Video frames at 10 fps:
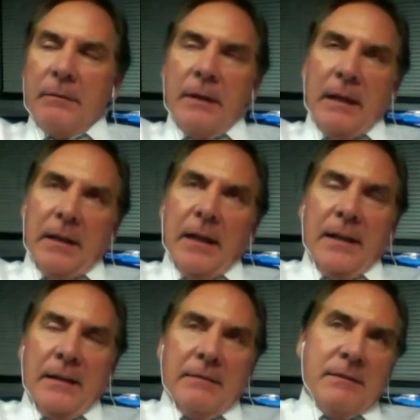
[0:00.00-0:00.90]

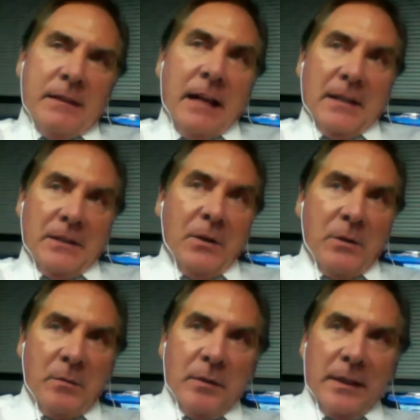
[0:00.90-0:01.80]
and not to go
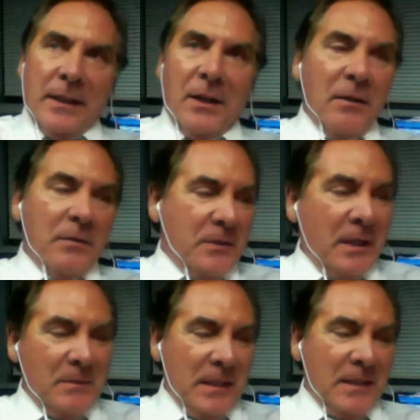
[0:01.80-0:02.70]
completely off
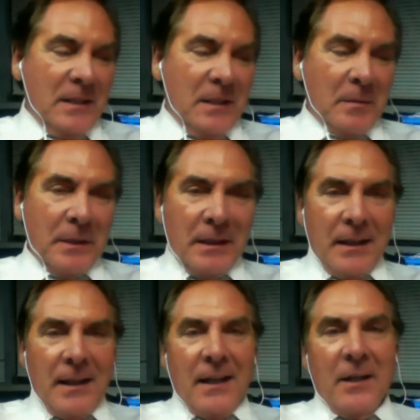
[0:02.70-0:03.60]
subject here, but
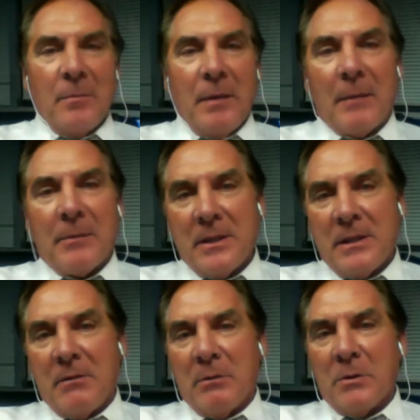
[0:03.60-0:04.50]
Bob
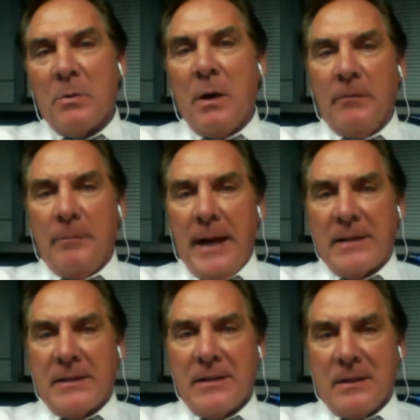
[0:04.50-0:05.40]
Greasy threw 12
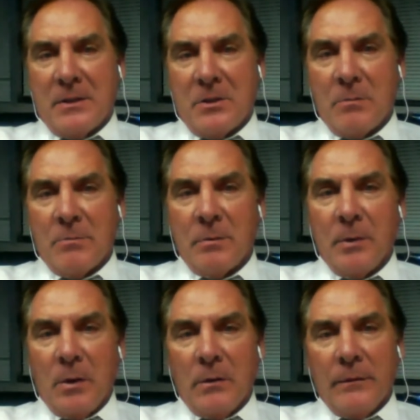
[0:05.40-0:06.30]
passes in the Super Bowl